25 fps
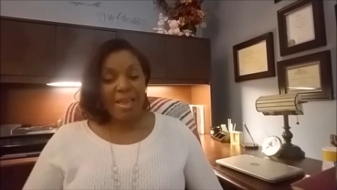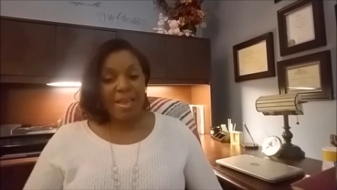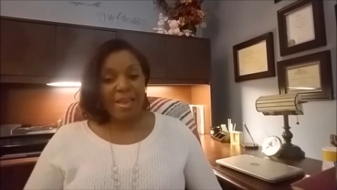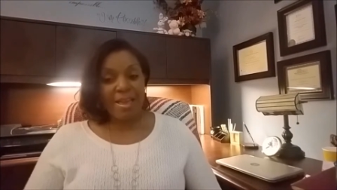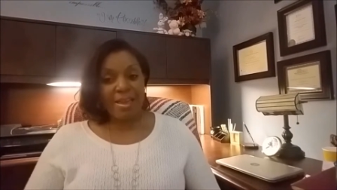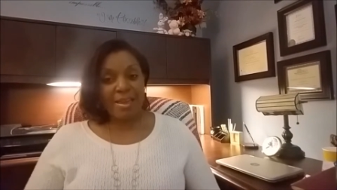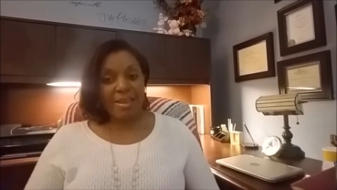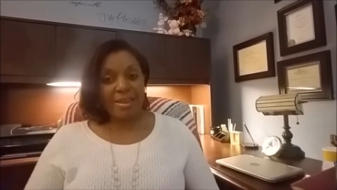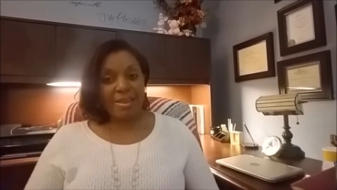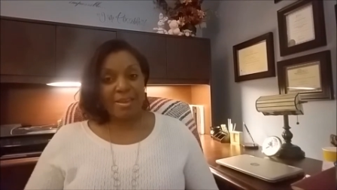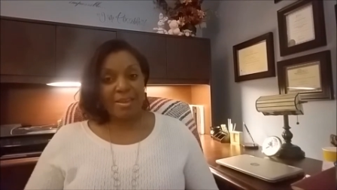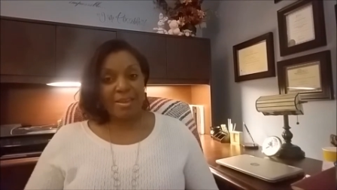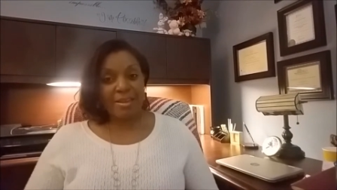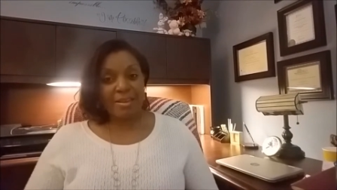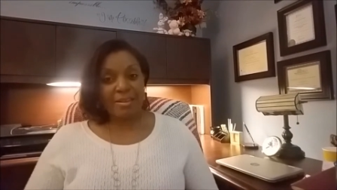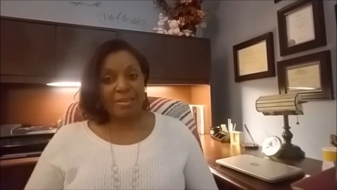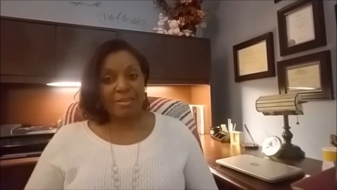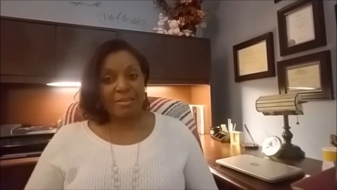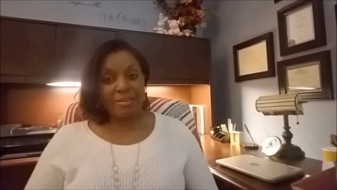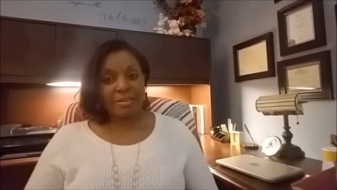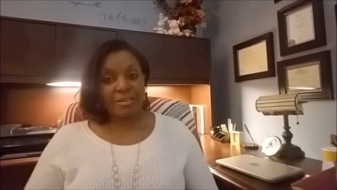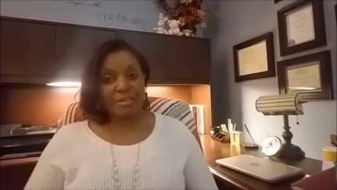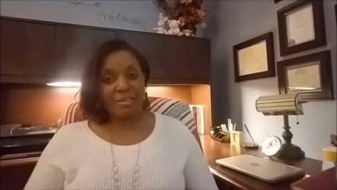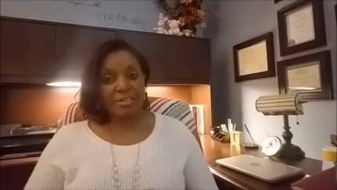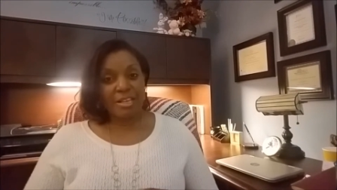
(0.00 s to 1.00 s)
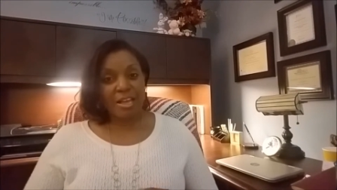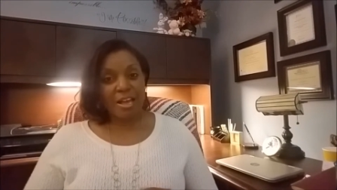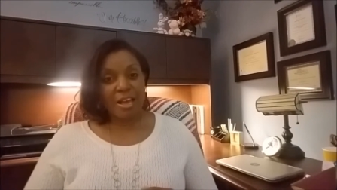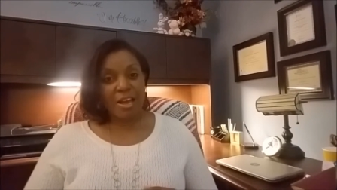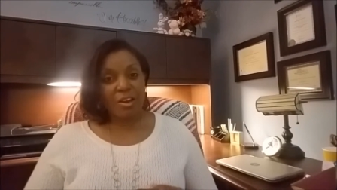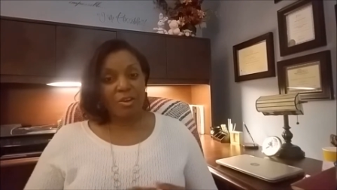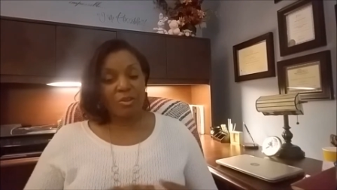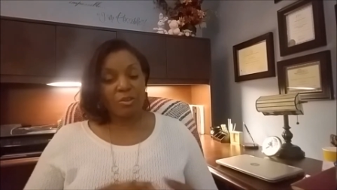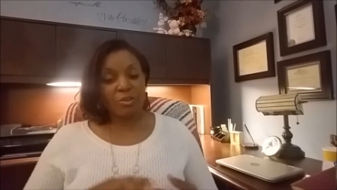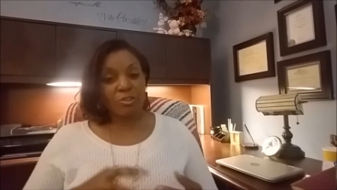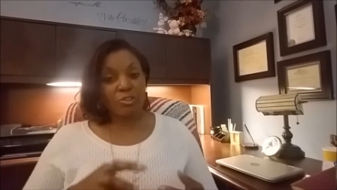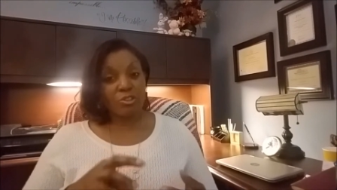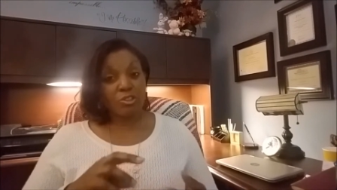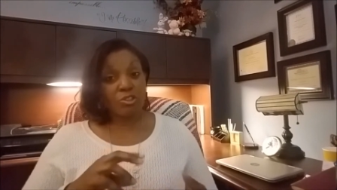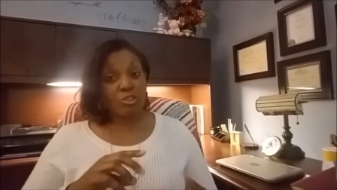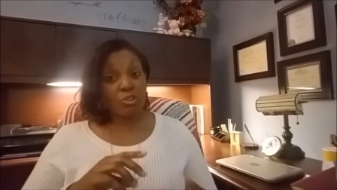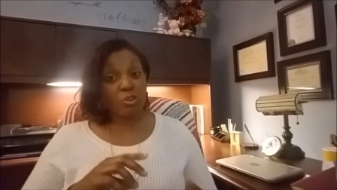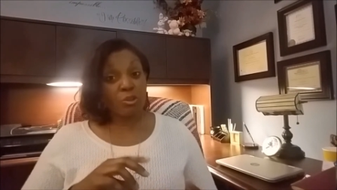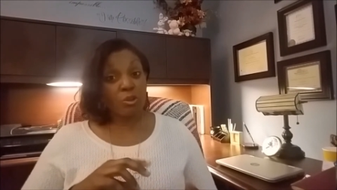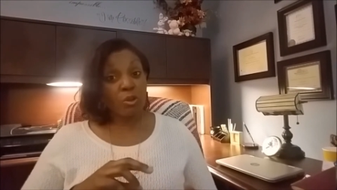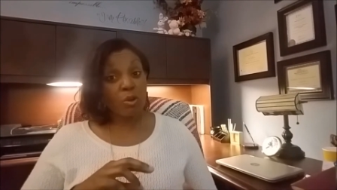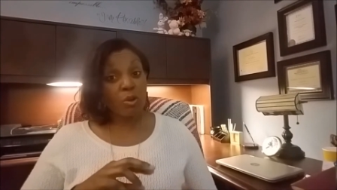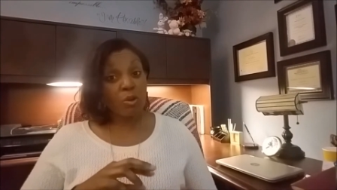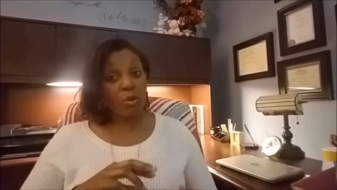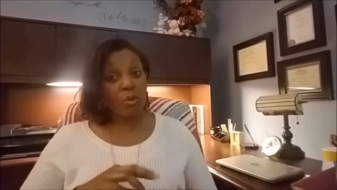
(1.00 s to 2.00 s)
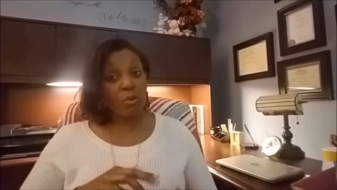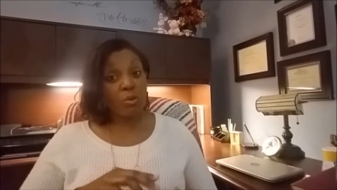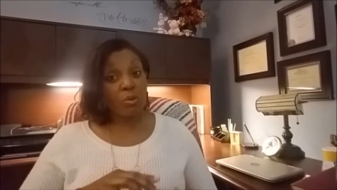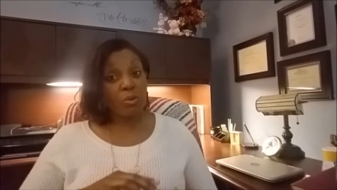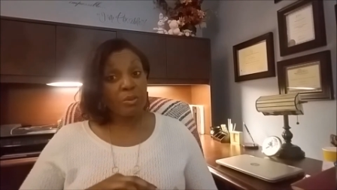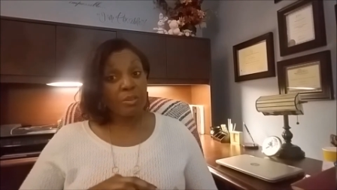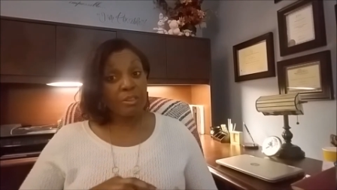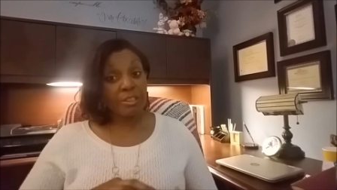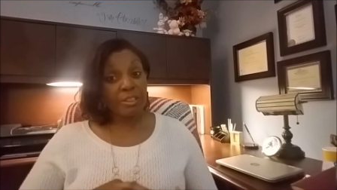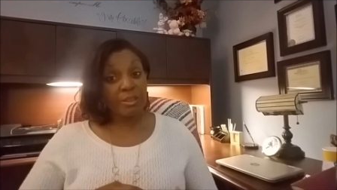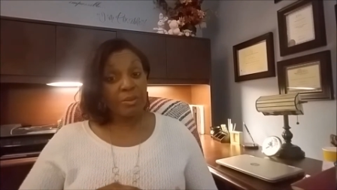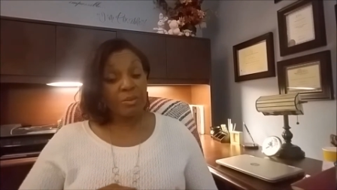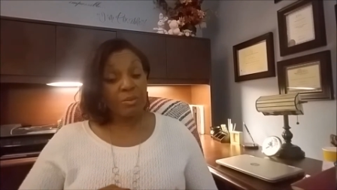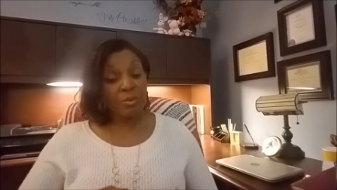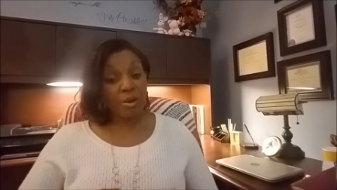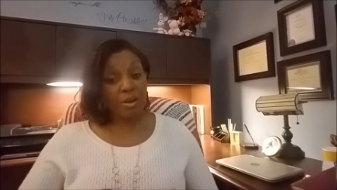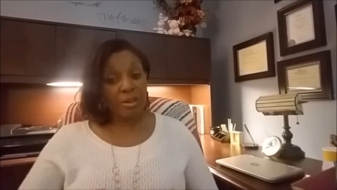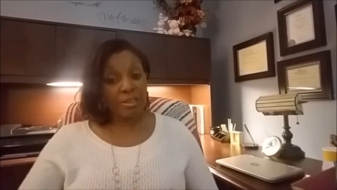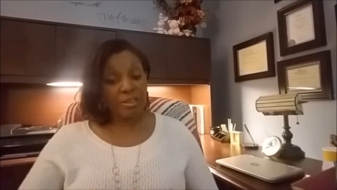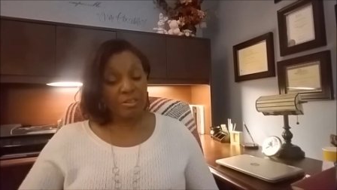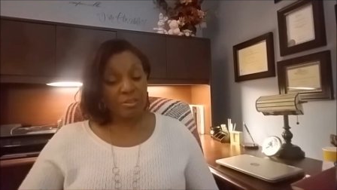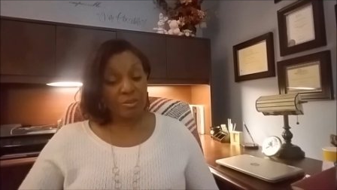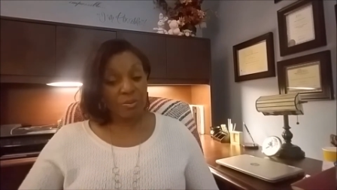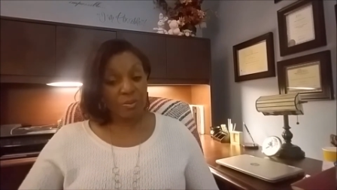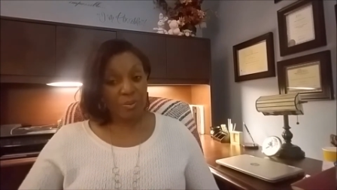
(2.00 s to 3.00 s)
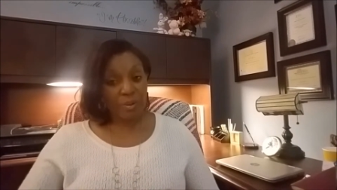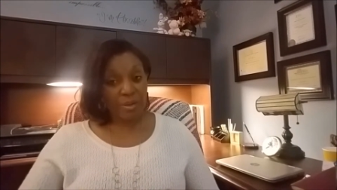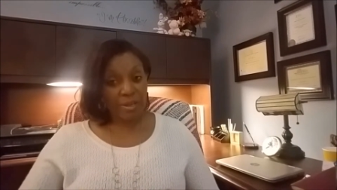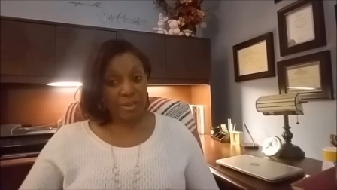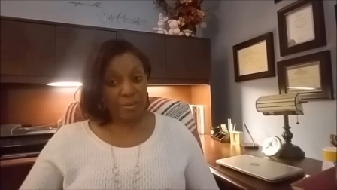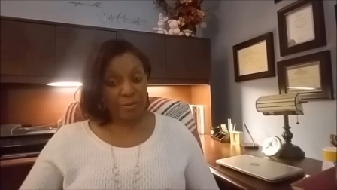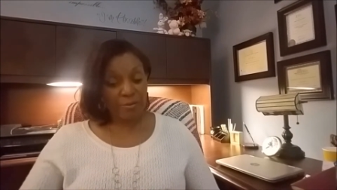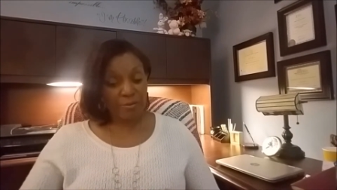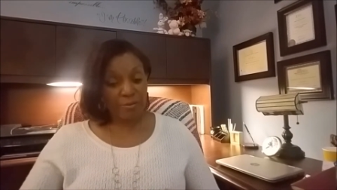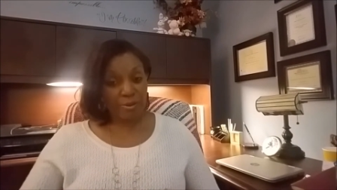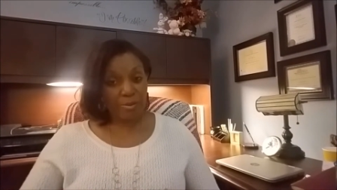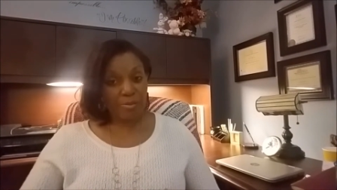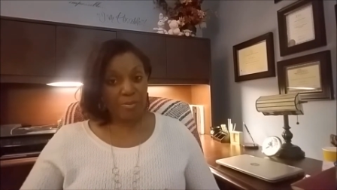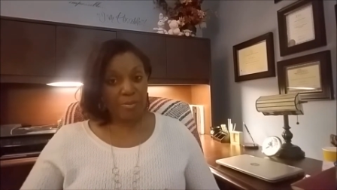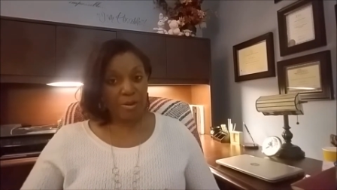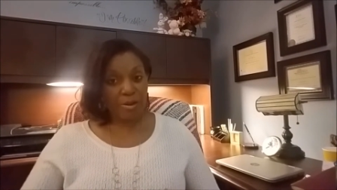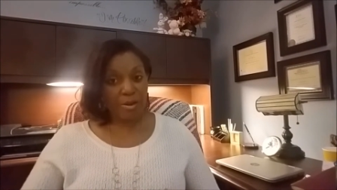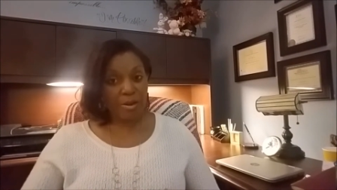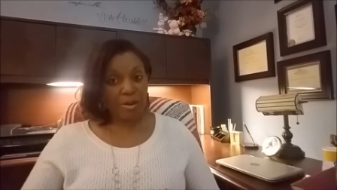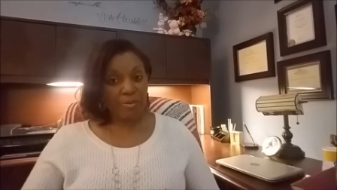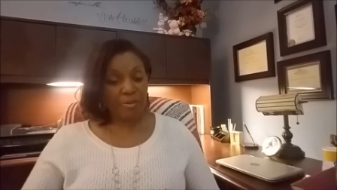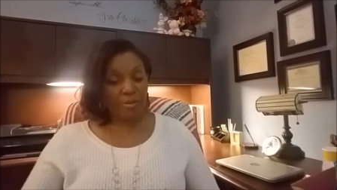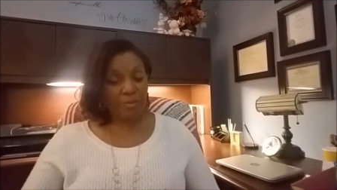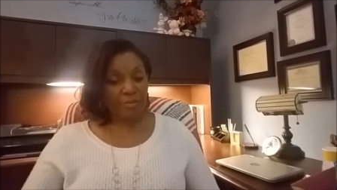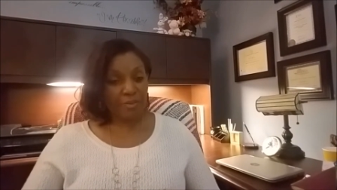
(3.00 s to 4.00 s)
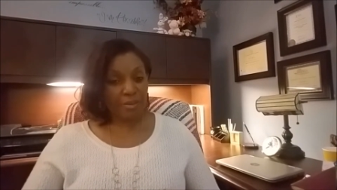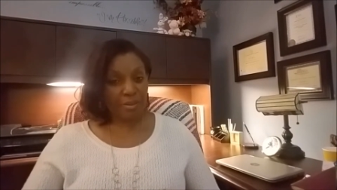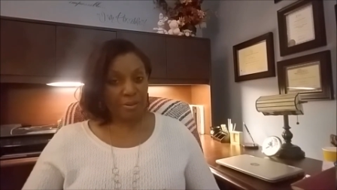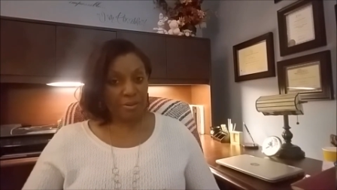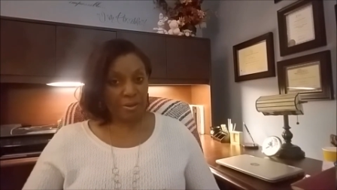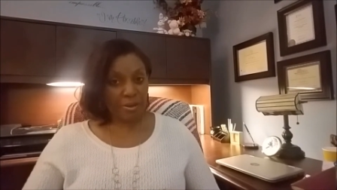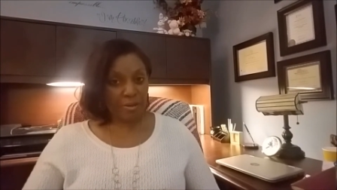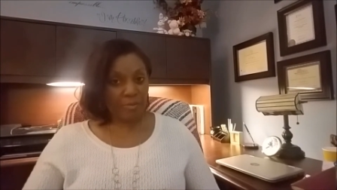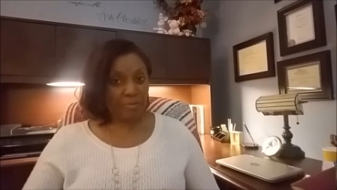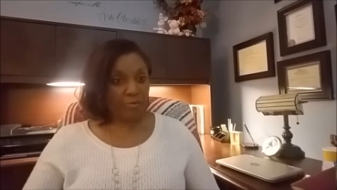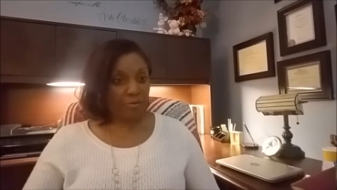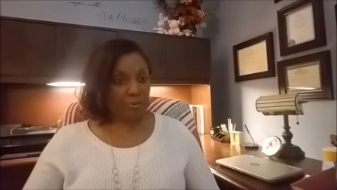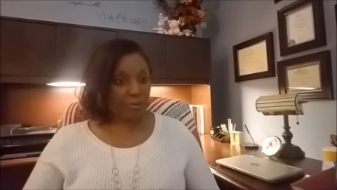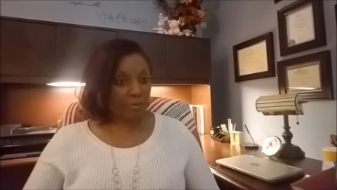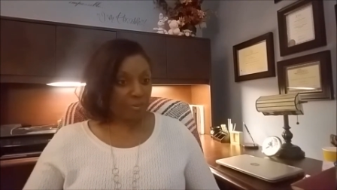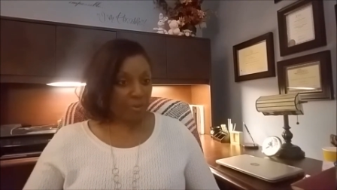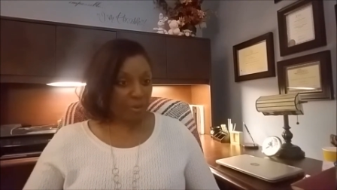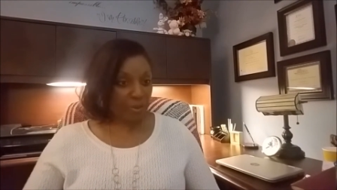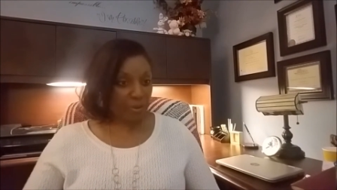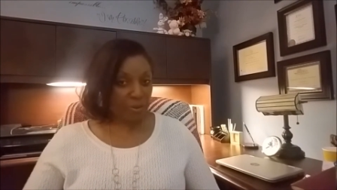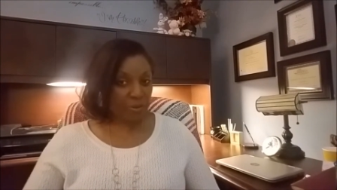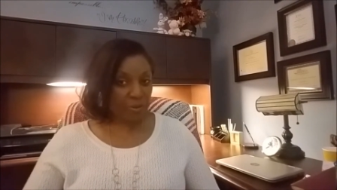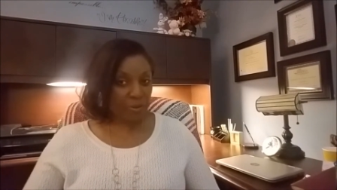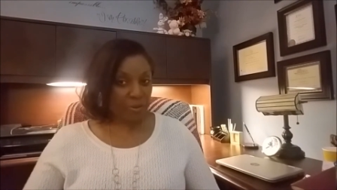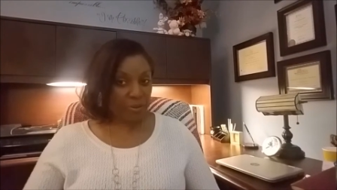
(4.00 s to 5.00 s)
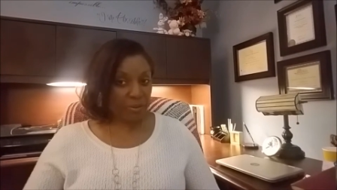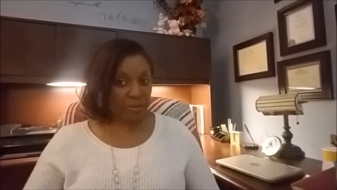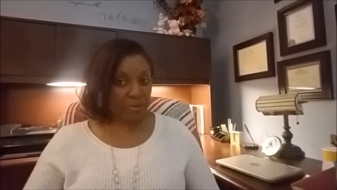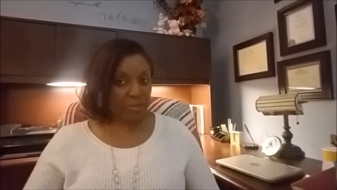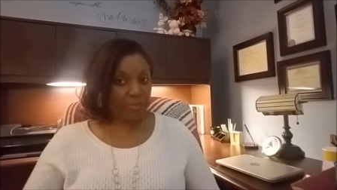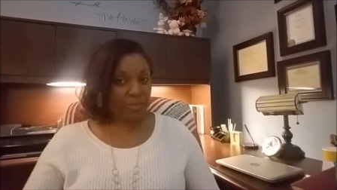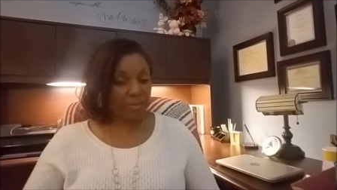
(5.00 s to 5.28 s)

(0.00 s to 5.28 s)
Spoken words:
and the toddler slowly walks away from mom if they're unfamiliar